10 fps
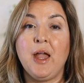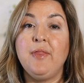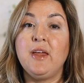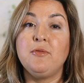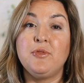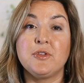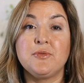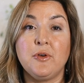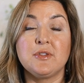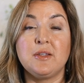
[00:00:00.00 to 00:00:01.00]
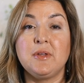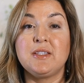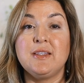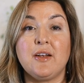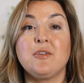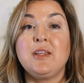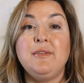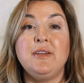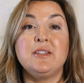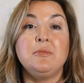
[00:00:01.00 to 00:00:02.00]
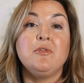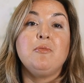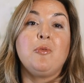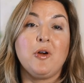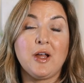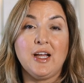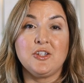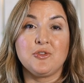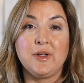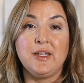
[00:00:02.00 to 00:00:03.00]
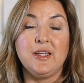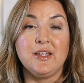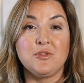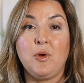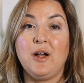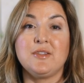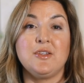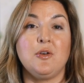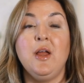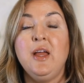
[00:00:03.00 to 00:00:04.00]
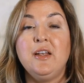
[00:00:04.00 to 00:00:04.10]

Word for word: And then there's folks in Milton that are leaving to move more country as well. So